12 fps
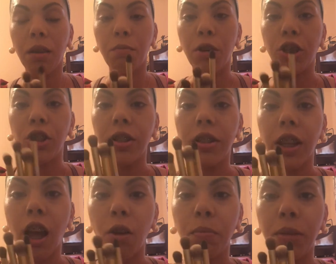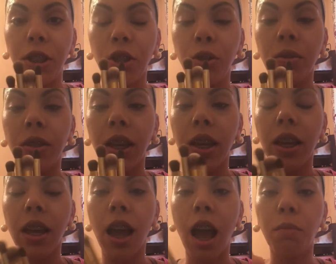brushes that I'll be
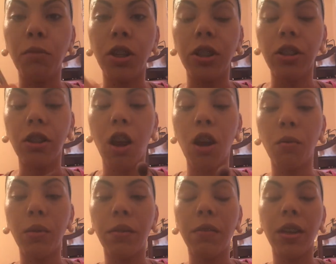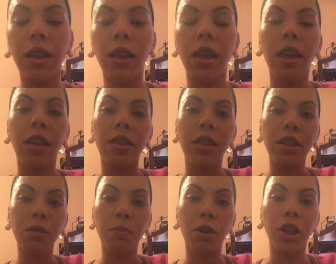using. I'm gonna start with
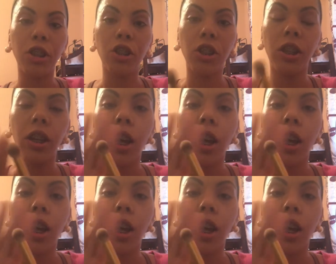this brush